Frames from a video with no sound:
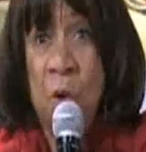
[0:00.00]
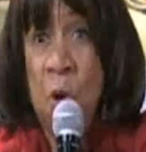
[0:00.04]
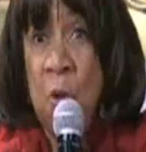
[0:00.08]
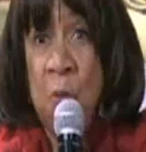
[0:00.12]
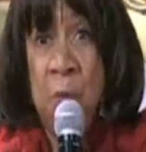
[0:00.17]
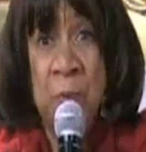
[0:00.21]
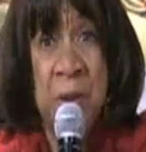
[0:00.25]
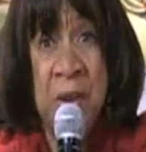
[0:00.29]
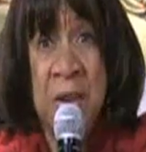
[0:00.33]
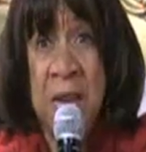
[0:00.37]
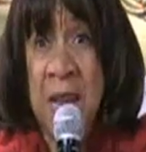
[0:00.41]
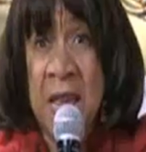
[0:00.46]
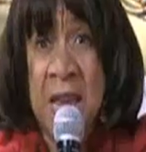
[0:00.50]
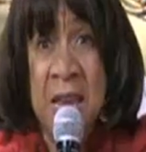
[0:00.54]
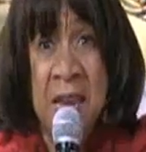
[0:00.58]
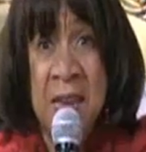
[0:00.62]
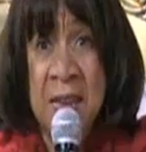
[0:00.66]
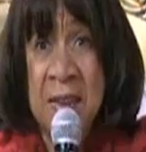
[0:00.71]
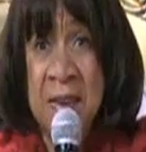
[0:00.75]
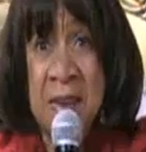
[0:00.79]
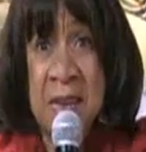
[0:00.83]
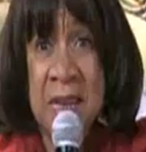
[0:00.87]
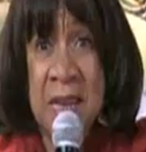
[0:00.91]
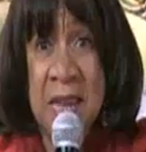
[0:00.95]
I won't be
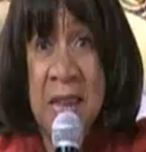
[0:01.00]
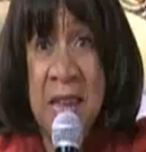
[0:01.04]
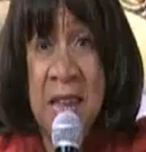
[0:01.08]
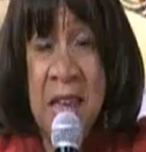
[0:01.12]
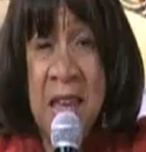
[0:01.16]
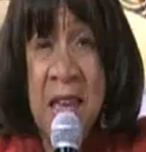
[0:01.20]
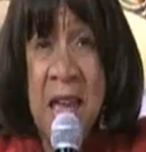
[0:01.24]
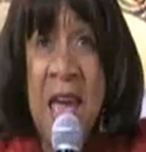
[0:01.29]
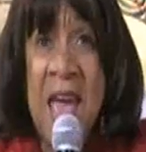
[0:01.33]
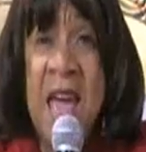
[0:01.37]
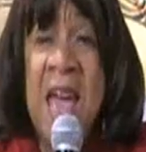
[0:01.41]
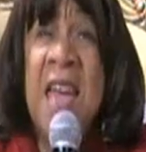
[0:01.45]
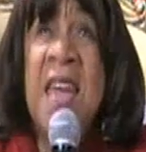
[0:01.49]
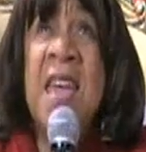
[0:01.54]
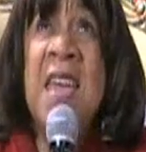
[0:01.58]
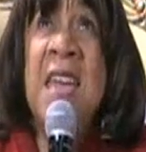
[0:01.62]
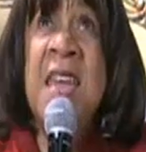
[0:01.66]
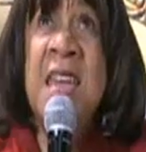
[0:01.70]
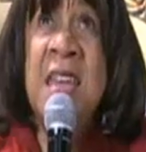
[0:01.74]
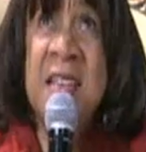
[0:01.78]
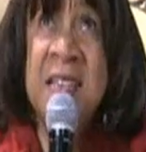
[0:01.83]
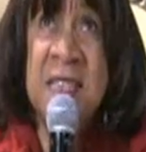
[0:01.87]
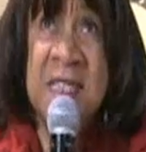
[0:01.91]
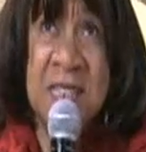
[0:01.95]
late.
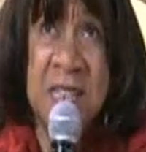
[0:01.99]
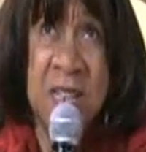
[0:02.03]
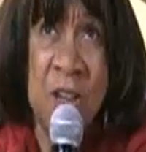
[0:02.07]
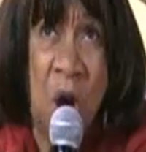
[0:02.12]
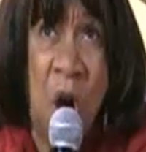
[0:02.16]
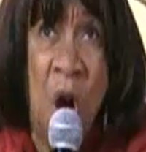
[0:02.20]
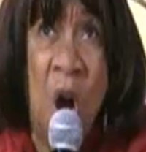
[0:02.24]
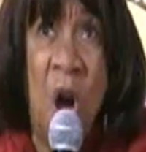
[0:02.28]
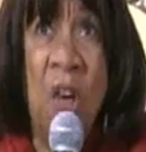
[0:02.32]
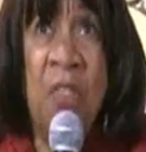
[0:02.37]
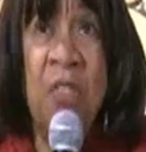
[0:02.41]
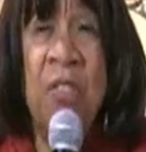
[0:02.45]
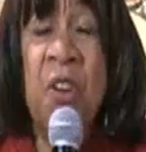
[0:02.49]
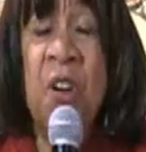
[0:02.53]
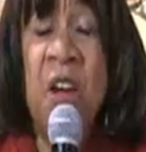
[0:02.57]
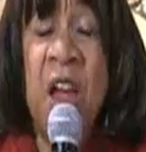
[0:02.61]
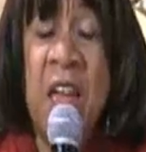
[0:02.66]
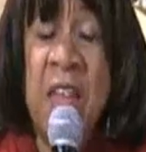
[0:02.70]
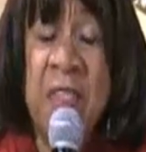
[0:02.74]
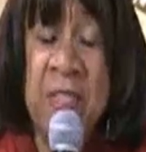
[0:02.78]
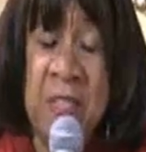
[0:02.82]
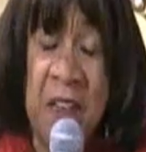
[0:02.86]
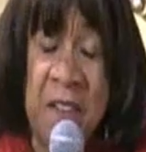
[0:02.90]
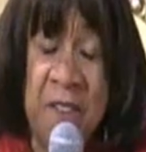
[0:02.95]
He is the author
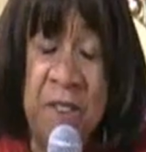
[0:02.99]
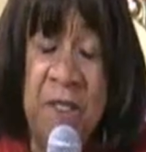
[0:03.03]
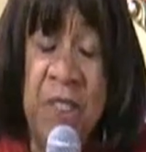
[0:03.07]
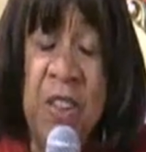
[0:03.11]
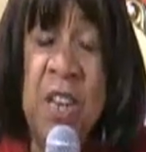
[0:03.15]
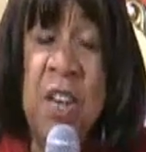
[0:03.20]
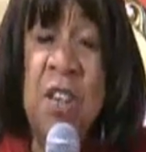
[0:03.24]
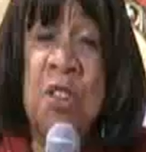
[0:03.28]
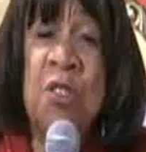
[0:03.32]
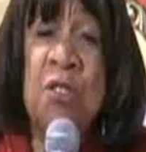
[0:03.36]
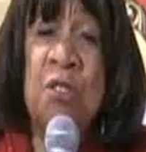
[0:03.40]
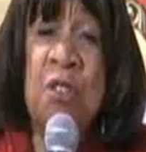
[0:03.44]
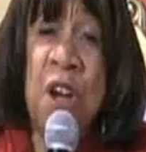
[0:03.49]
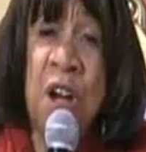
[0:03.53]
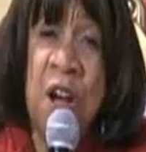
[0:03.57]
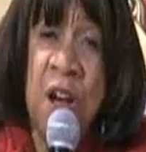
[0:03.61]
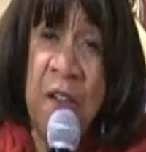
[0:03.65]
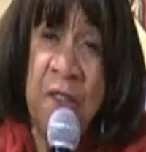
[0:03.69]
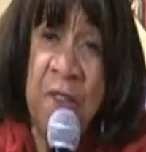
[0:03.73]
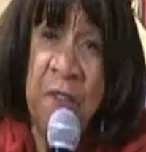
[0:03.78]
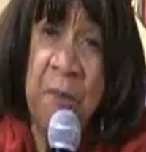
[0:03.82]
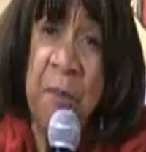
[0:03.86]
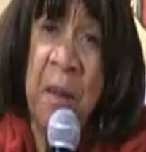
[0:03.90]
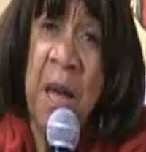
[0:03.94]
and the finisher
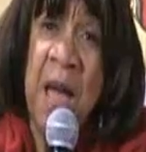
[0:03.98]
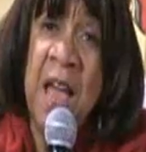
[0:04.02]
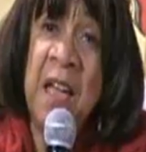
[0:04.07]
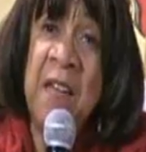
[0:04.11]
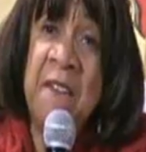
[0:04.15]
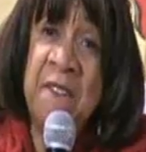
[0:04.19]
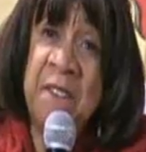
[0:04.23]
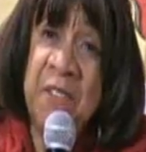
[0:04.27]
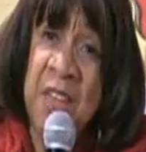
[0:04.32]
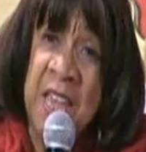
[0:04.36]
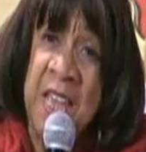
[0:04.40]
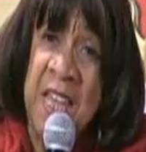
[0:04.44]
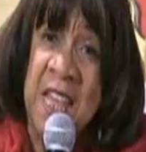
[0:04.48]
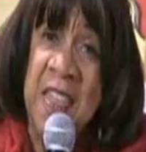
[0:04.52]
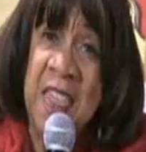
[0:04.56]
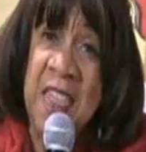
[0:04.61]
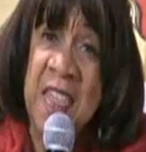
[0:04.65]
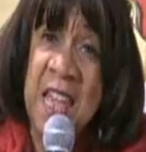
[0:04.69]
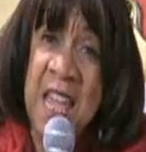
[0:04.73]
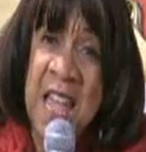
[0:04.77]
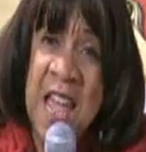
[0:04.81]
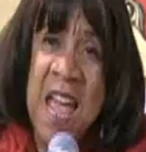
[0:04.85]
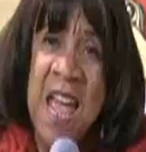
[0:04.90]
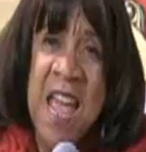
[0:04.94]
of my faith.
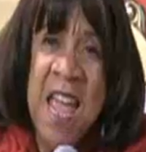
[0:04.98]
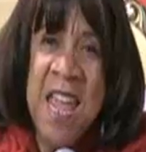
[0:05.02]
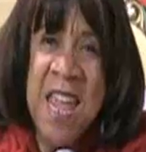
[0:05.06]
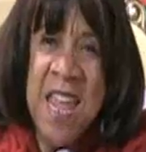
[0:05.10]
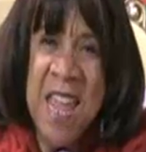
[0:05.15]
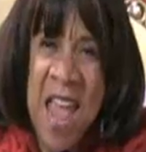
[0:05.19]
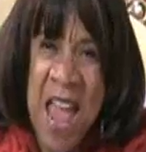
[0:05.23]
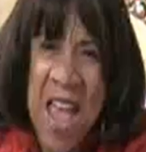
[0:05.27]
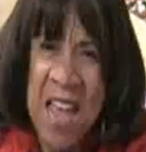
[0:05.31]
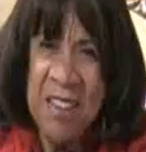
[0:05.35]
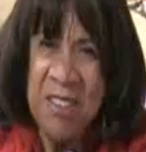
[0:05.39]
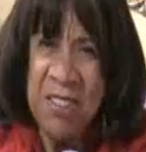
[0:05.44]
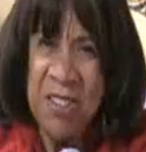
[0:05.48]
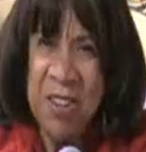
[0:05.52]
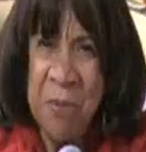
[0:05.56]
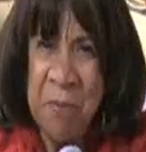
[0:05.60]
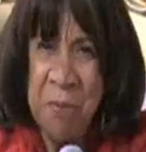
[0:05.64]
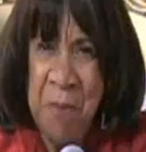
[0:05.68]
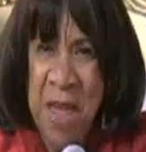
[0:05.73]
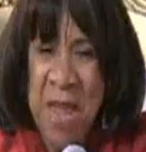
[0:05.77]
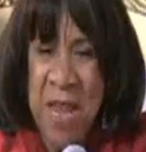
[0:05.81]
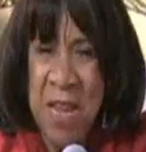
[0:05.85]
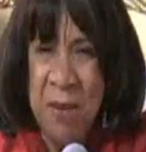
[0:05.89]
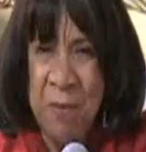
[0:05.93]
He had
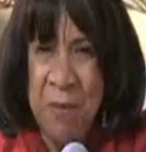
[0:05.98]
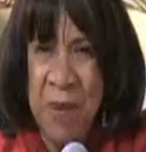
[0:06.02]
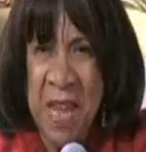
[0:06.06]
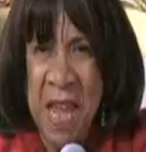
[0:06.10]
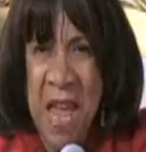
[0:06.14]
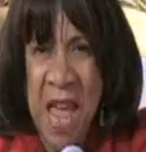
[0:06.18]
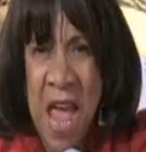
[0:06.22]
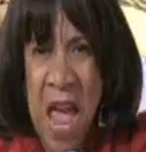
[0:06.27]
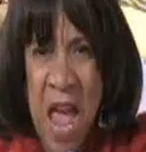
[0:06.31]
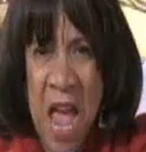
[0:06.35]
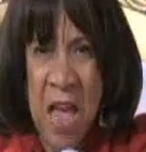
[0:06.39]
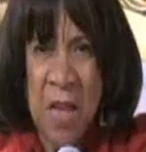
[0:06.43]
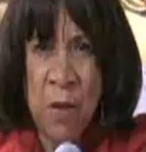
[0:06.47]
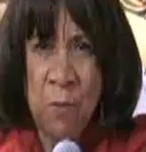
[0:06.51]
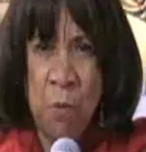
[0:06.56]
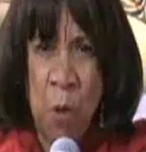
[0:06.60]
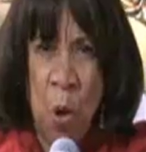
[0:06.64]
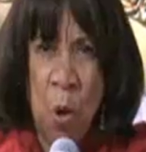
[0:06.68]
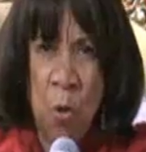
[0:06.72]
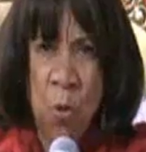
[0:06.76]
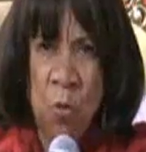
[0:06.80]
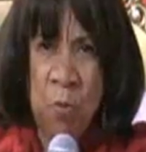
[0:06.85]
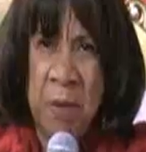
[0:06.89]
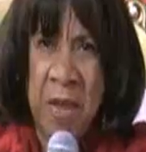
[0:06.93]
to make me
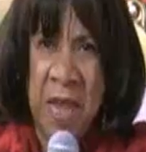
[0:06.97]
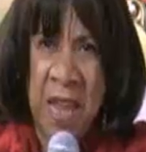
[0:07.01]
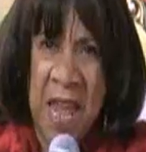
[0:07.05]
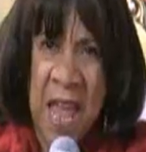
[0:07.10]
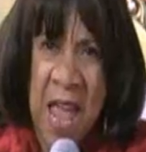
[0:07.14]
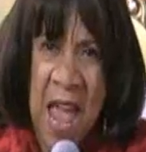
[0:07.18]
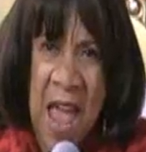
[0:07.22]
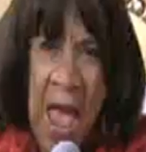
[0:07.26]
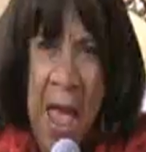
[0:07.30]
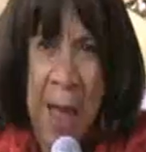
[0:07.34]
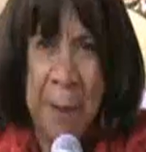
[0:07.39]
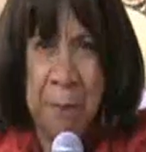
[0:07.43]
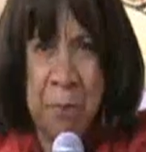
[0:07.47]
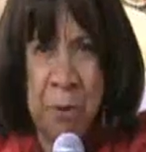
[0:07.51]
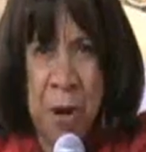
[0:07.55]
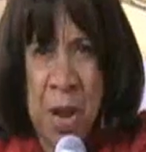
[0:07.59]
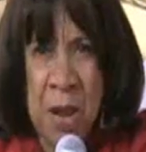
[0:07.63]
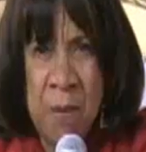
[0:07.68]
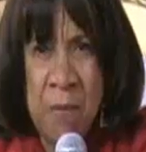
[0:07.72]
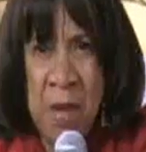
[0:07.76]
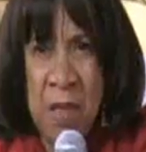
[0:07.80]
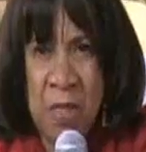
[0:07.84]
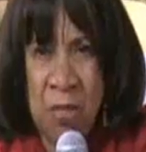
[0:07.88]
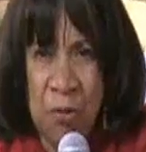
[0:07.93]
and mold me and
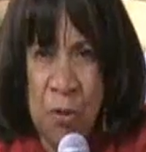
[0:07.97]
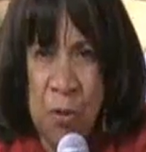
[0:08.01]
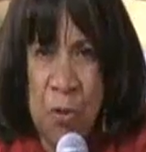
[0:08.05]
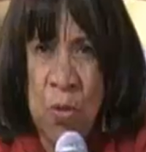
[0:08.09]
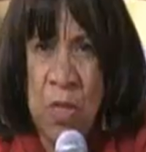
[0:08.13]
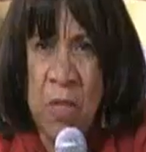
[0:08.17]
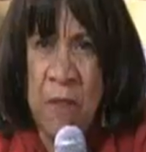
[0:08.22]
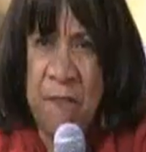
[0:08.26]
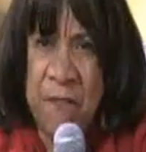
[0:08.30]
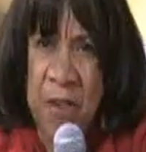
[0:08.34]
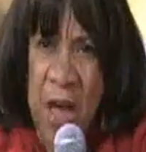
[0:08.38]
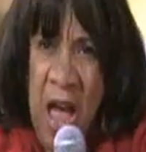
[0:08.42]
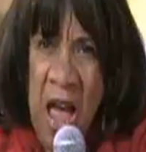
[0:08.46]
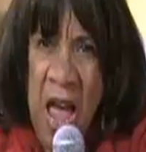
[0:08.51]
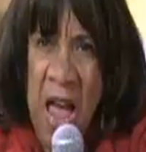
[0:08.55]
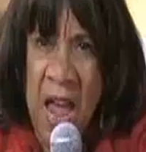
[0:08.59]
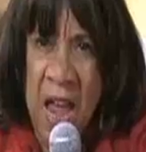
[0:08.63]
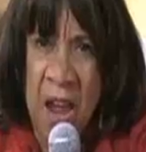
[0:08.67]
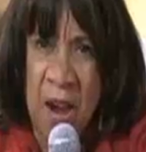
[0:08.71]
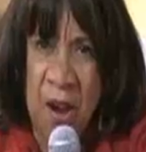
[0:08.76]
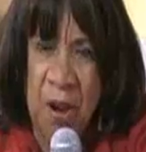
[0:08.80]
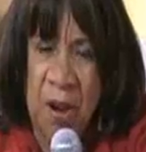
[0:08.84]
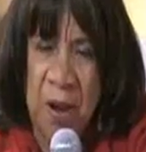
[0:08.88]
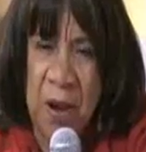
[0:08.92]
bring me through the
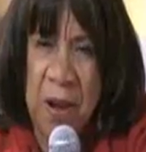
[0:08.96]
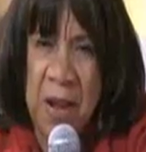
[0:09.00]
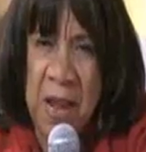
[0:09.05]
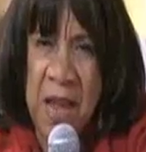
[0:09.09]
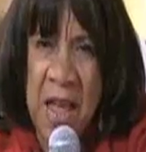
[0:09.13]
fire.